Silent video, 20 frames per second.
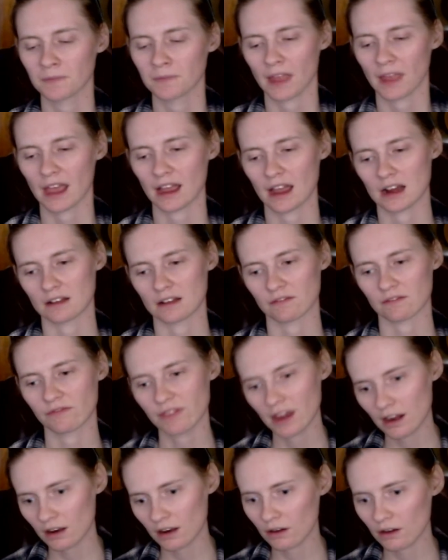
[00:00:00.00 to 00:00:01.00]
and kind of
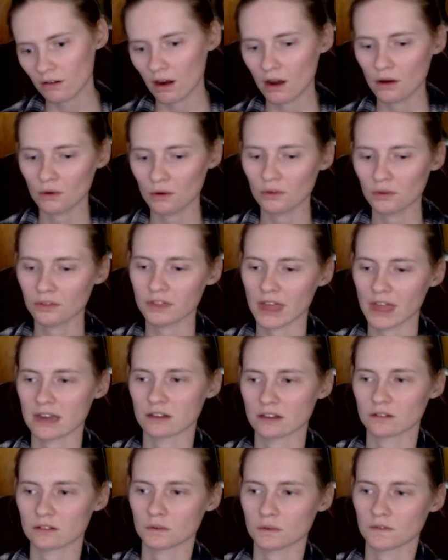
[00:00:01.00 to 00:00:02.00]
their growth
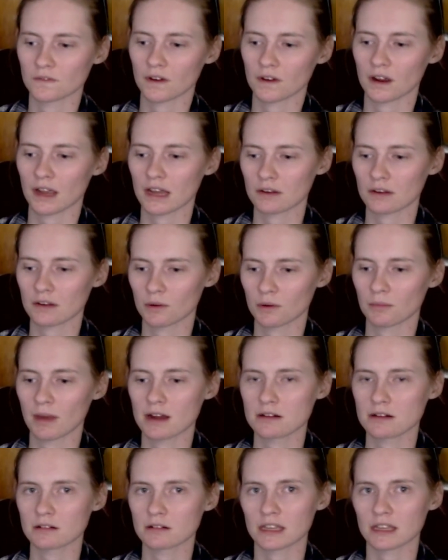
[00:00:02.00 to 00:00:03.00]
and sort of again a
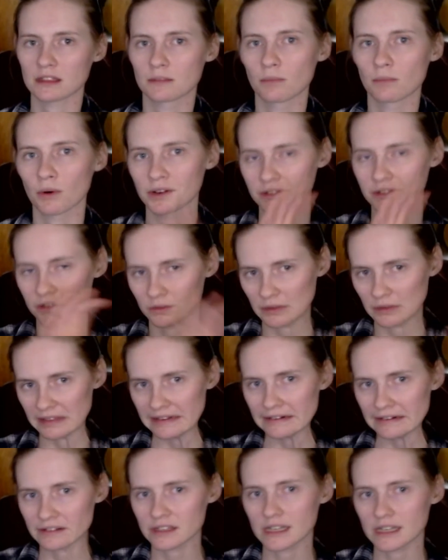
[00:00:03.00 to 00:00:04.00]
reminder like the boys are doing
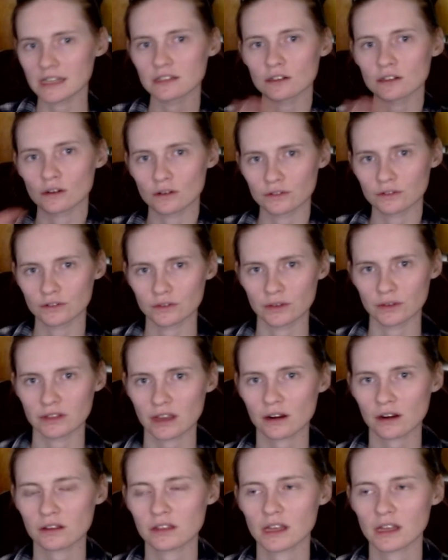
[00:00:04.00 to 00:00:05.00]
their things the girls are doing
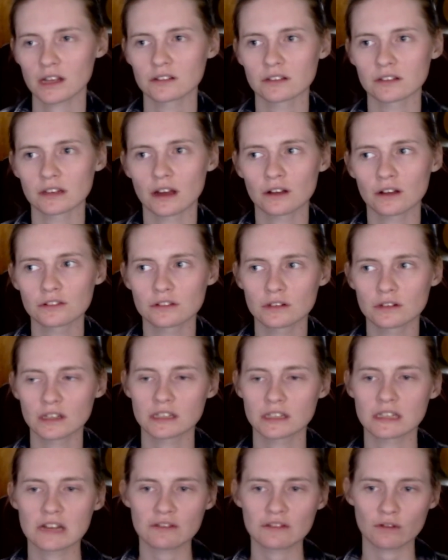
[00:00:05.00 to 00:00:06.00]
their things and also an
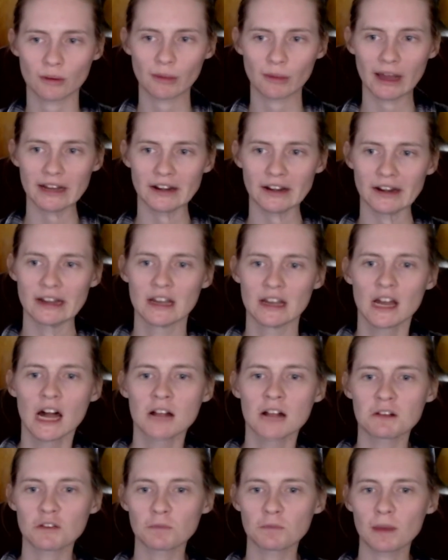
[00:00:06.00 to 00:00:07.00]
extension reminder
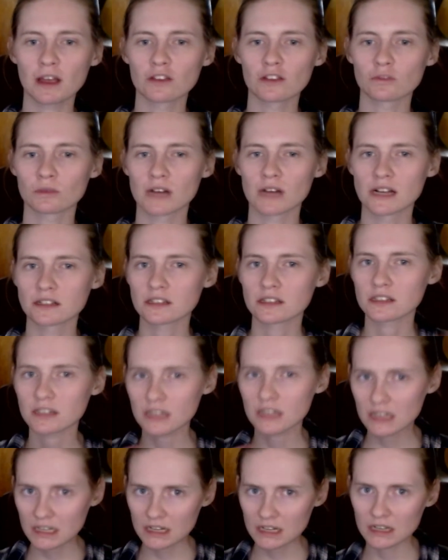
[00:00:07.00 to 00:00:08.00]
just because we're not
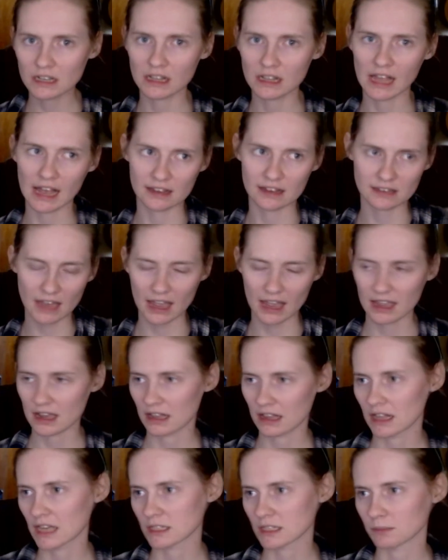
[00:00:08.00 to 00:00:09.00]
seeing class a and
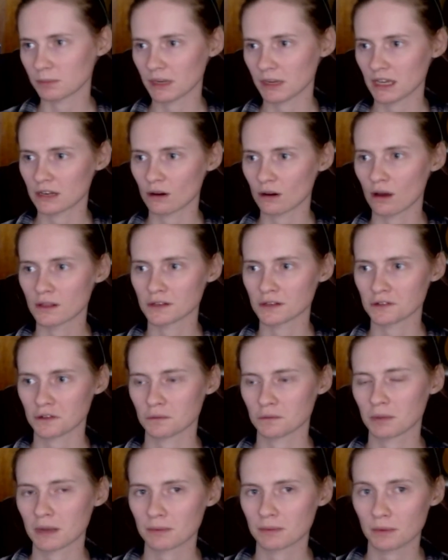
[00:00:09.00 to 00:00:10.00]
class b and all these other
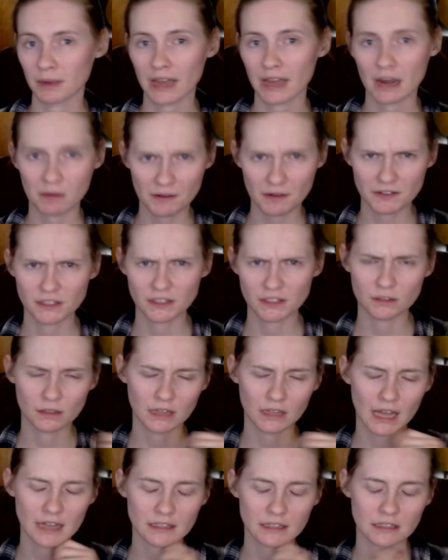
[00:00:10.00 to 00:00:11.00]
people and we got reference to it
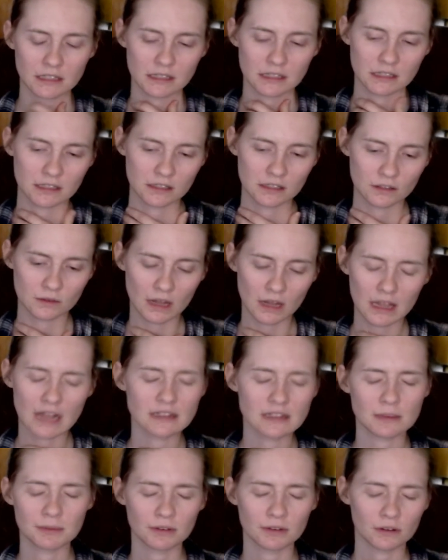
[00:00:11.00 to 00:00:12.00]
last season uh,
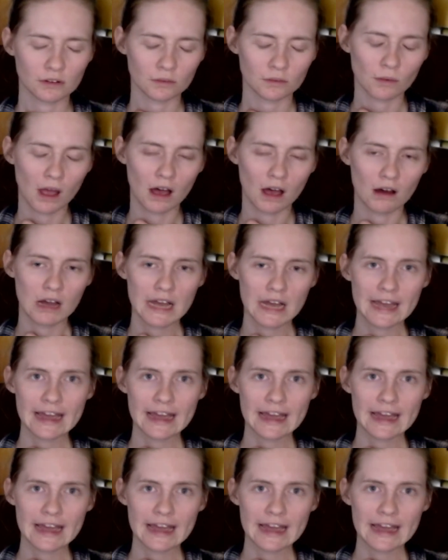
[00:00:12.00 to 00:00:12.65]
last episode as well